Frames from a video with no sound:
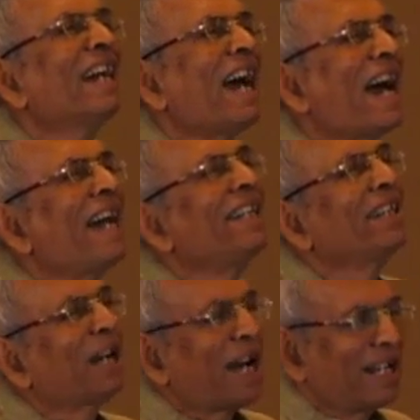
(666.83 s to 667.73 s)
and
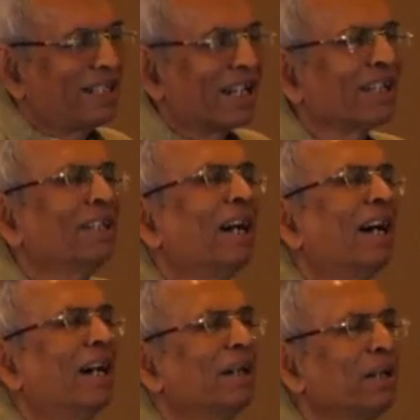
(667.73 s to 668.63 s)

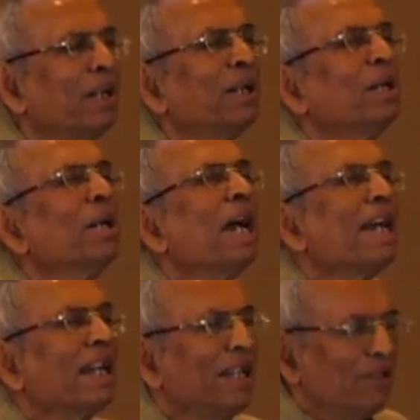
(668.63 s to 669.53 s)
other
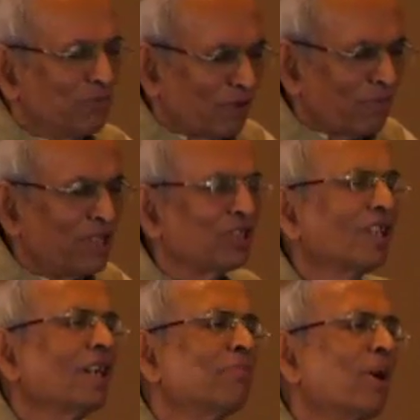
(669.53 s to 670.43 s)

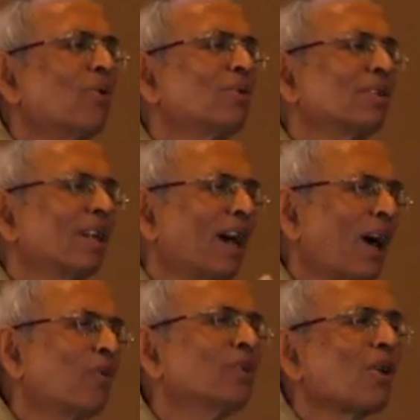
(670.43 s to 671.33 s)
information about
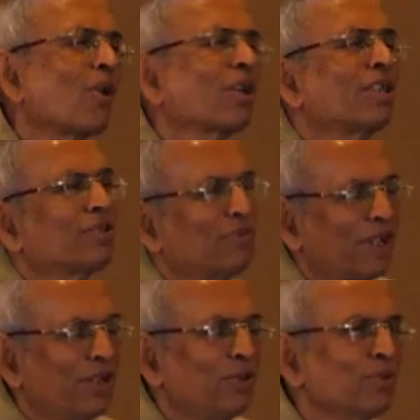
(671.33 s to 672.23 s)
how the rockets
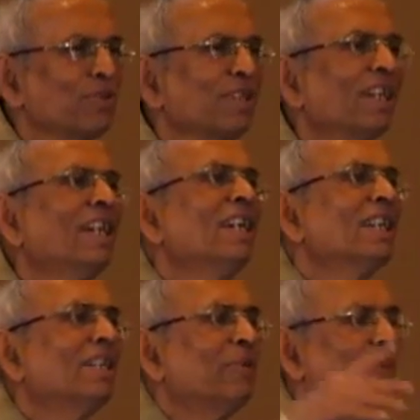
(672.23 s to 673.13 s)
were used.
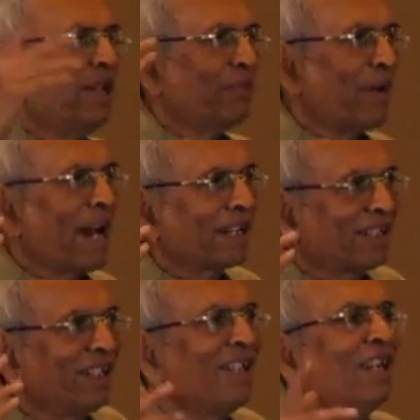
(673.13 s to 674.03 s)
They went
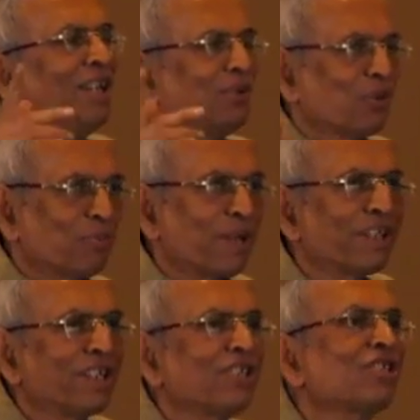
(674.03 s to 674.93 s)
back to
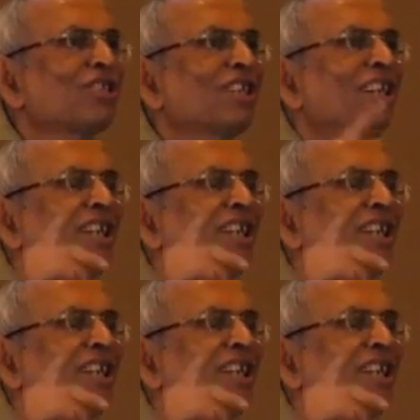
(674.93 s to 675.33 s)
British